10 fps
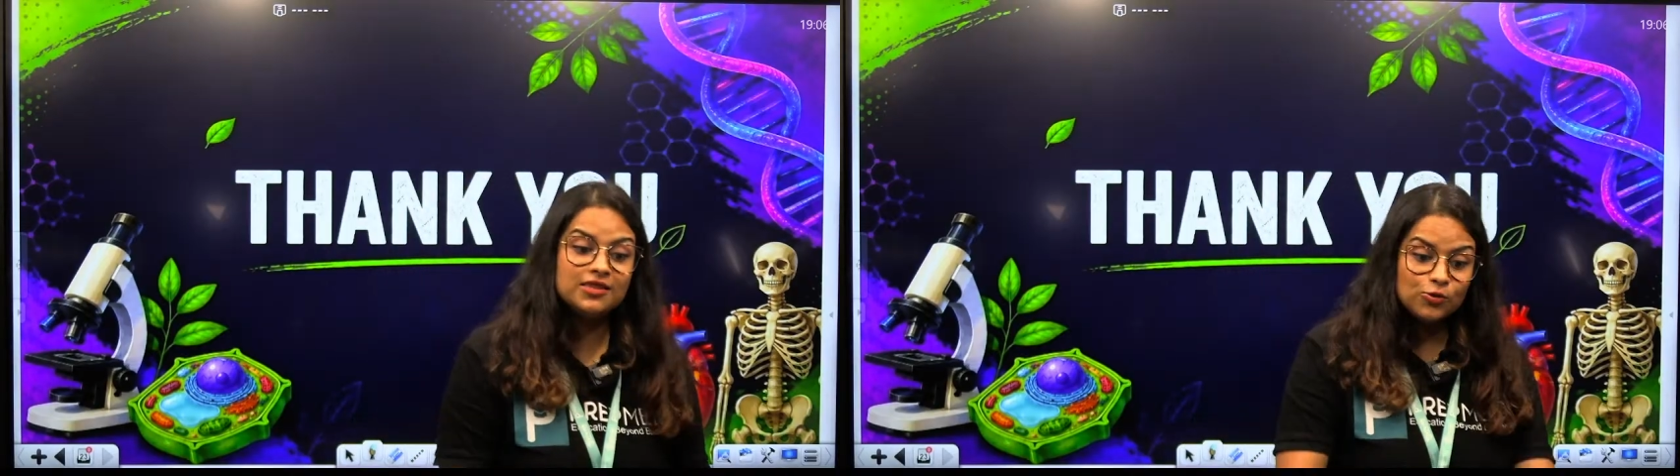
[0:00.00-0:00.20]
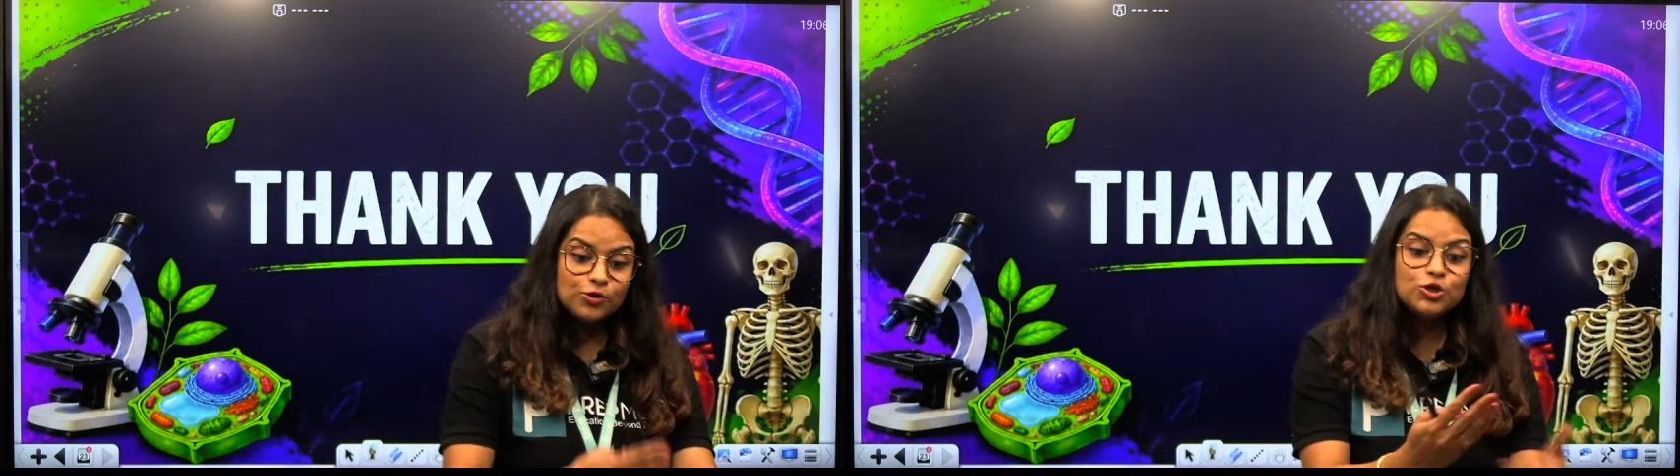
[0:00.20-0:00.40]

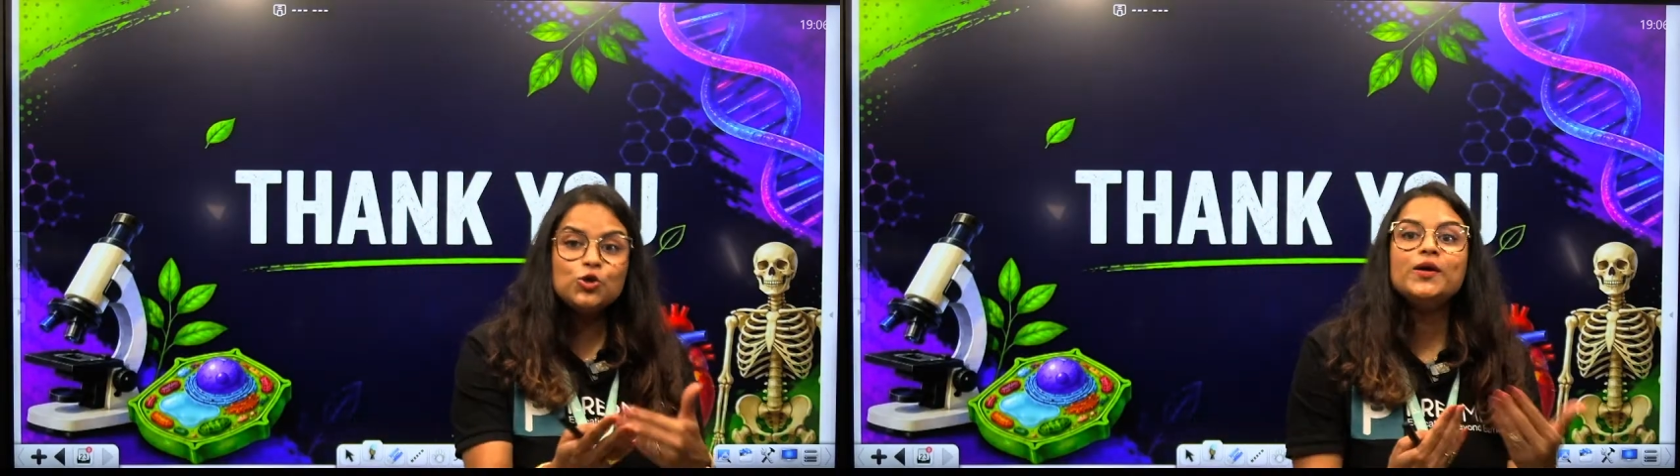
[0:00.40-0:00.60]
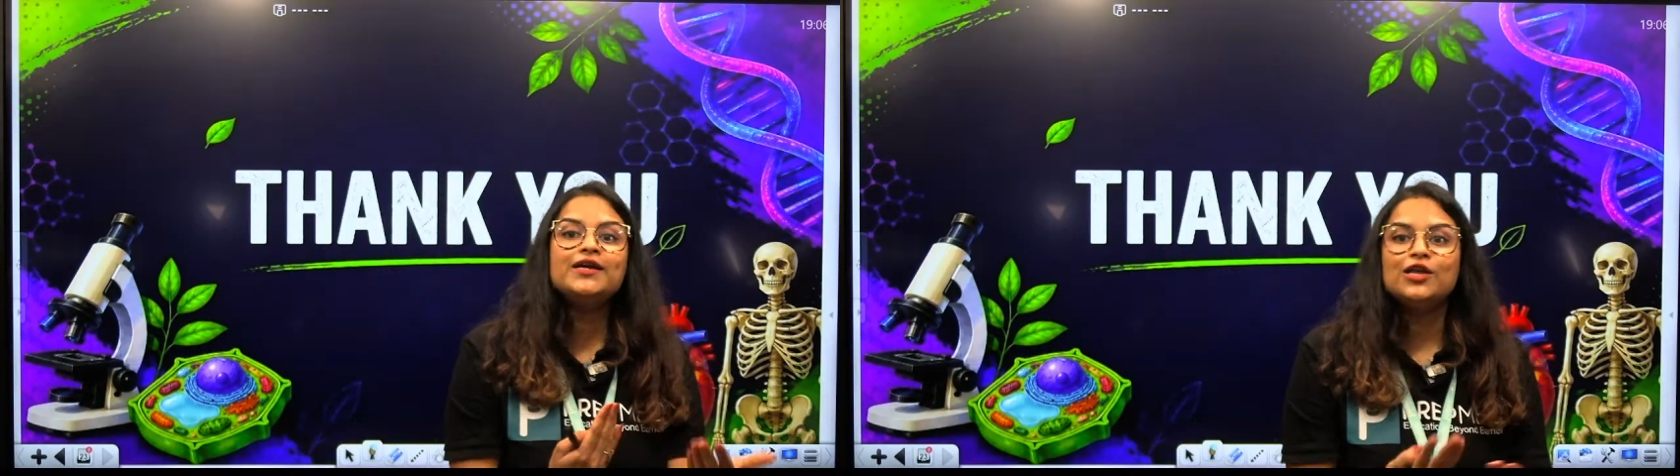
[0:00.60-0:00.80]
You could do
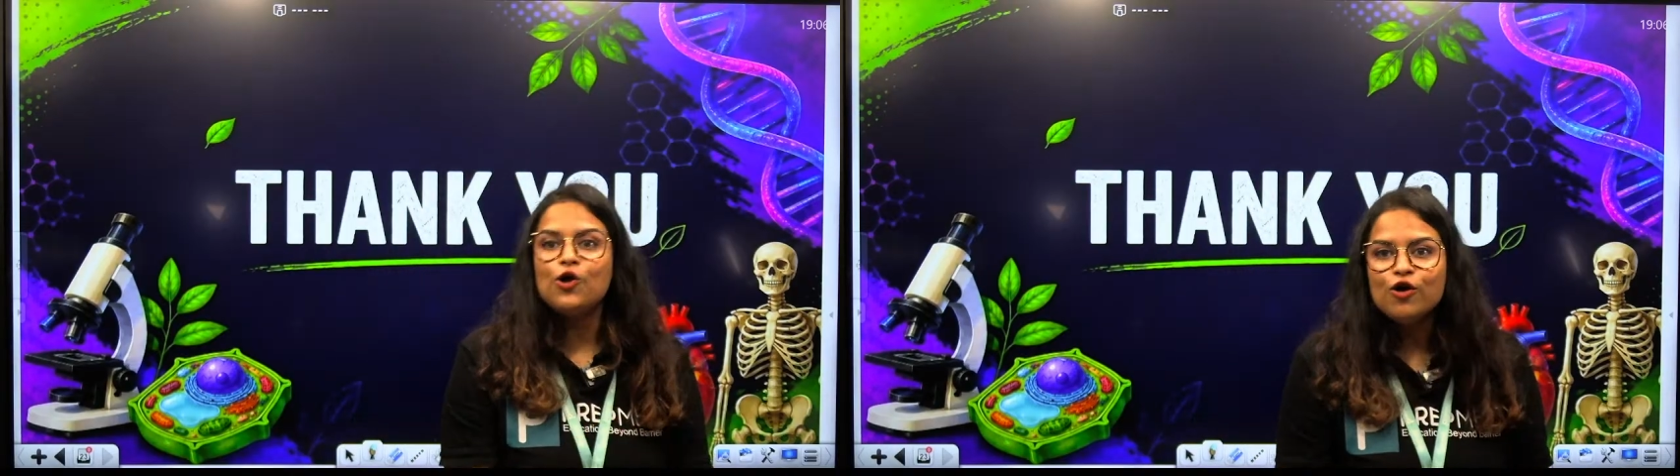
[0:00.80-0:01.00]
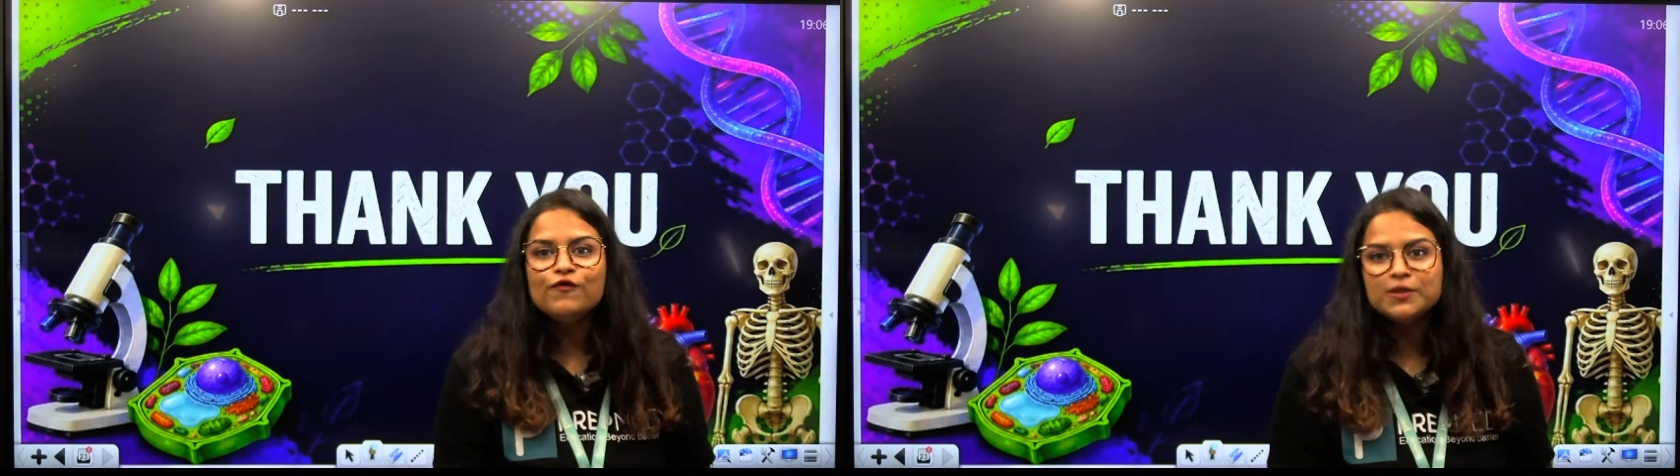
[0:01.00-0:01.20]
it
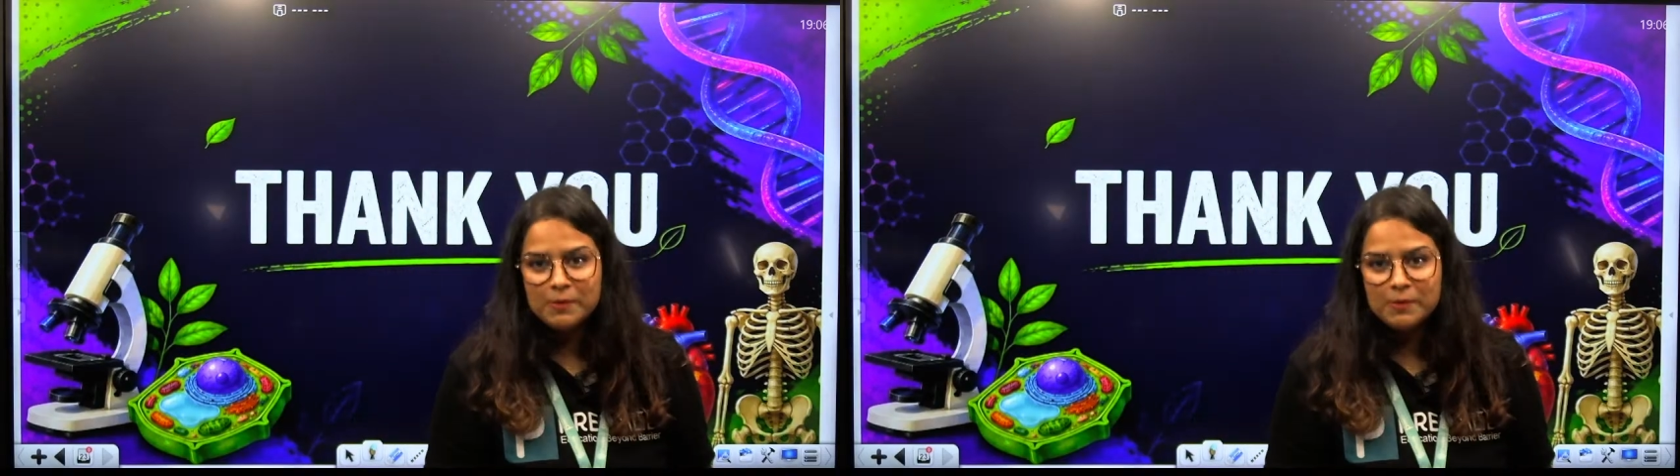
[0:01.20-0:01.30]
along with